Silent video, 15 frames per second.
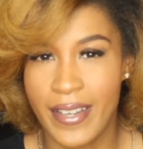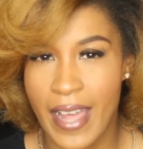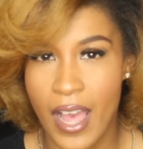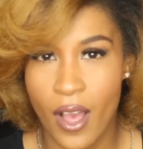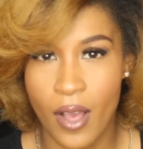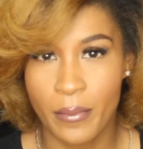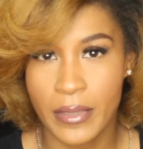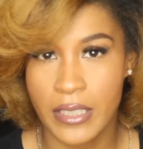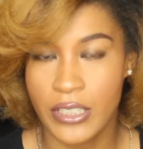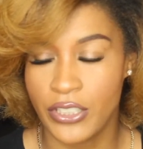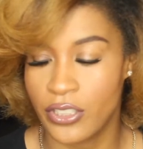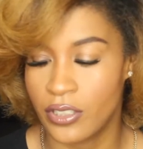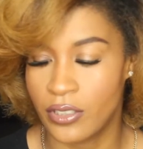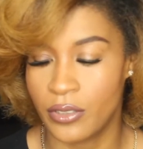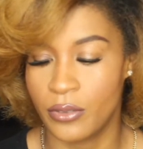now I'm gonna
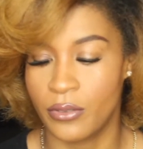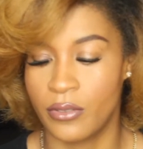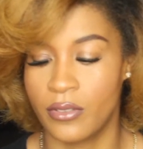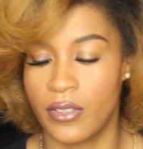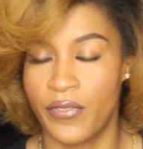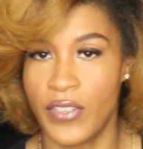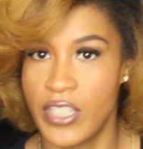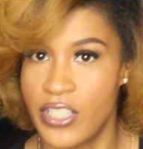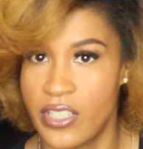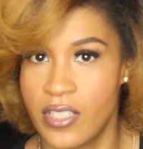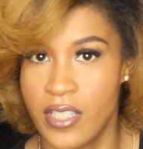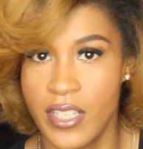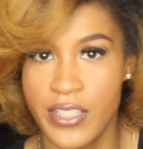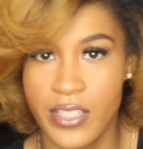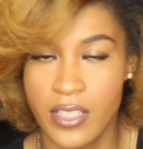just do the finishing
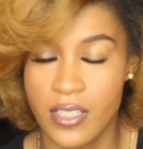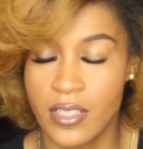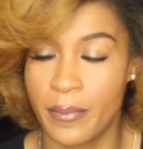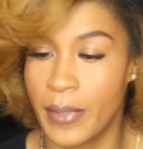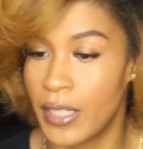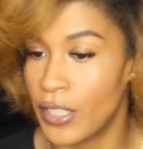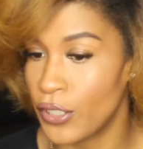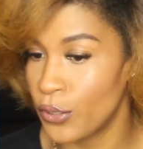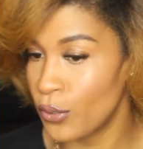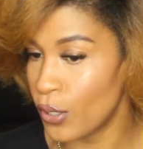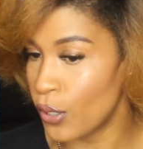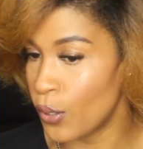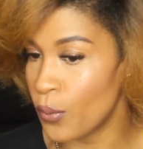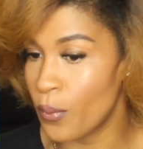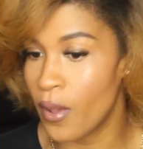touches. I'm gonna, you
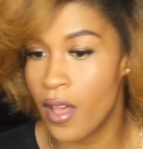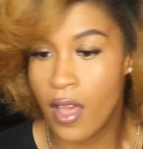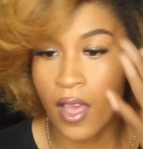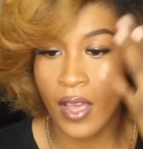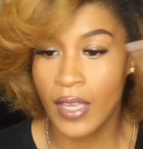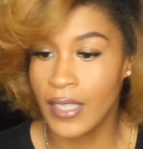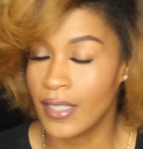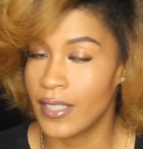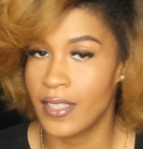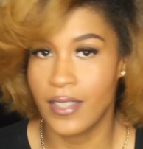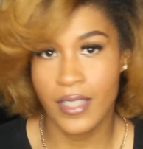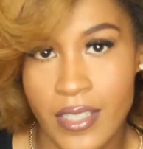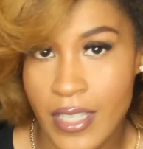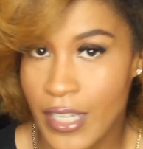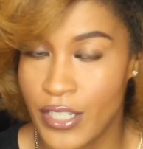know, get
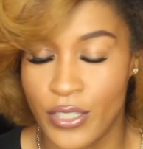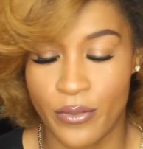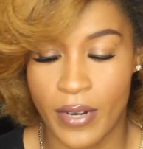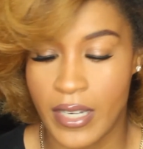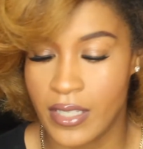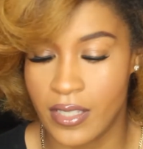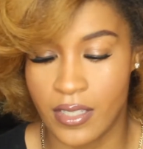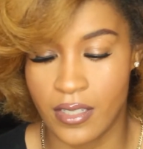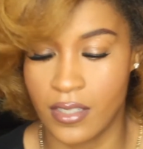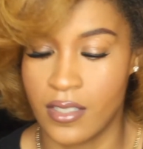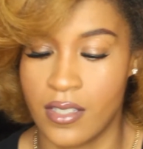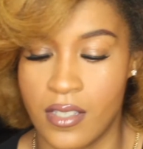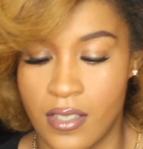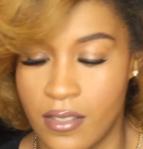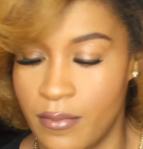these edges right,
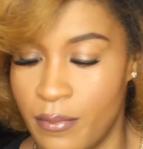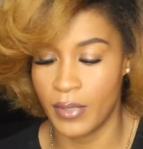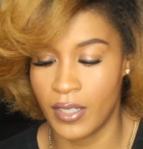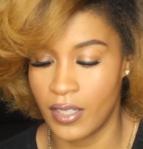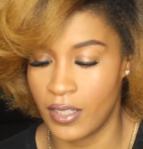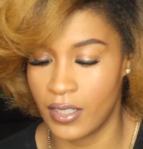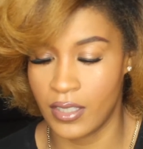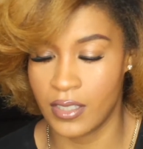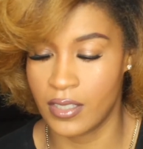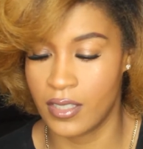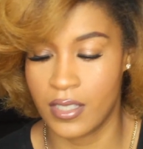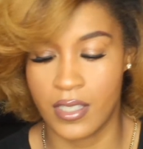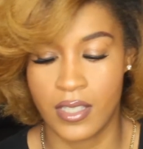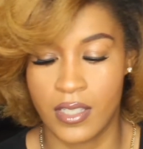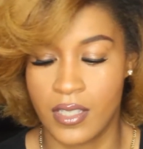sis,
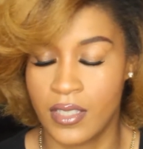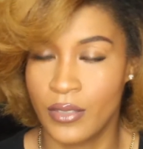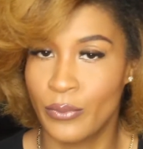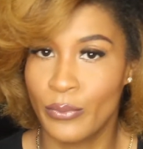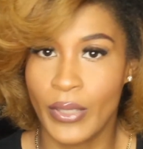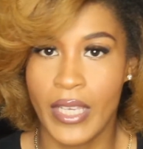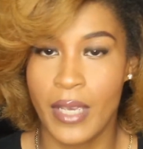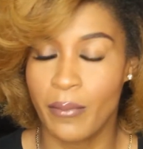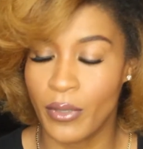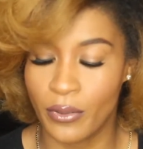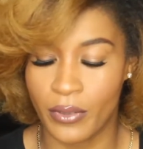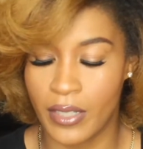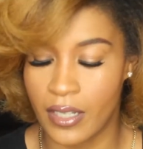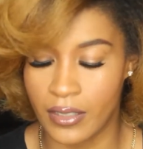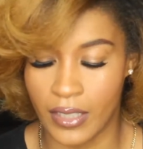because we can't be
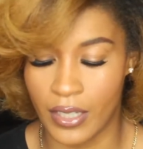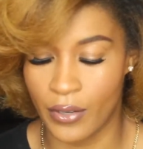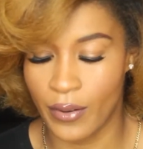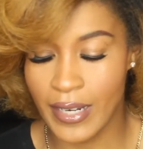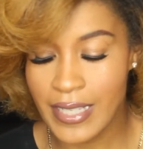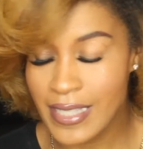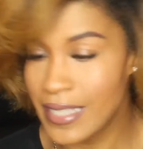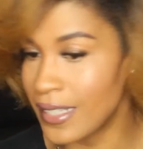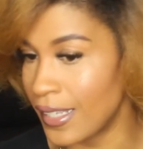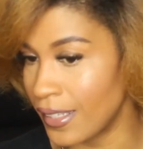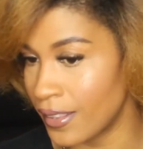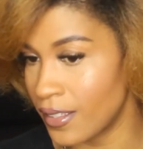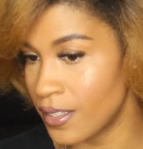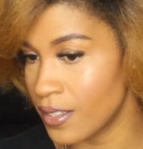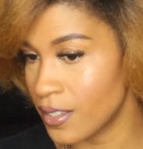going out looking crazy
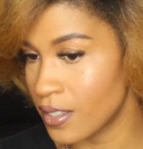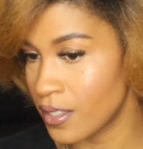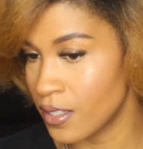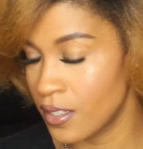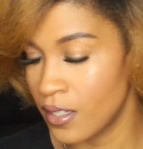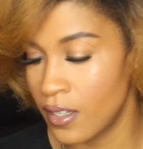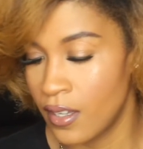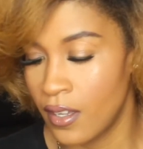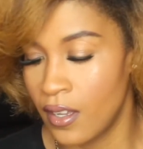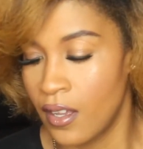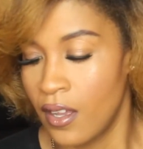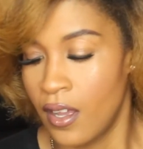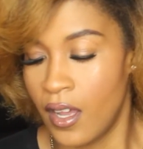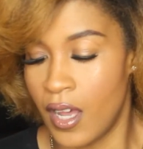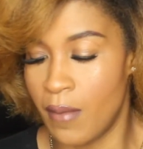like this.
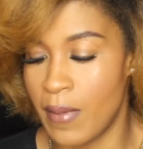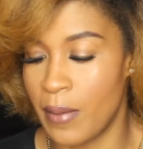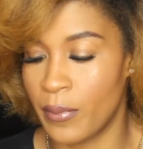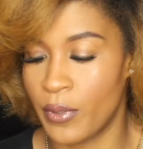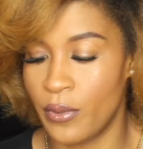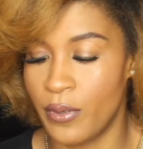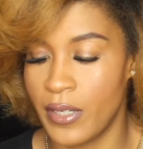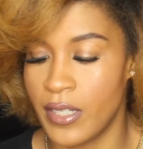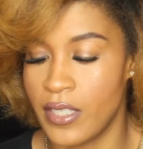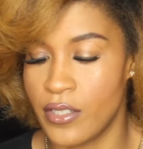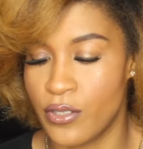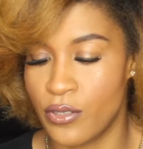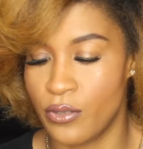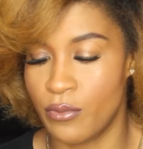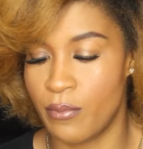I'm going
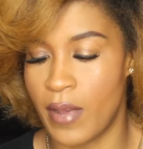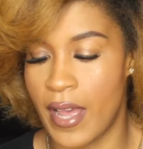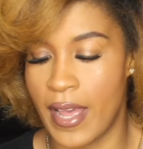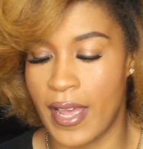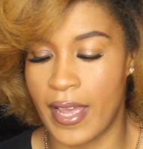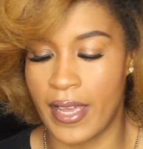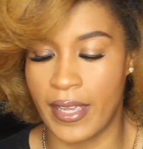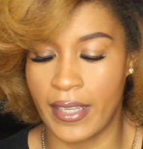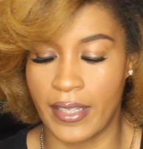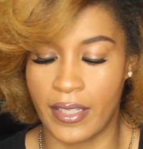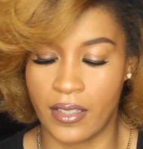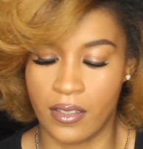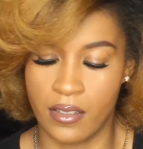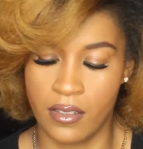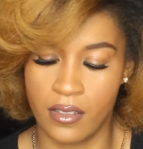into my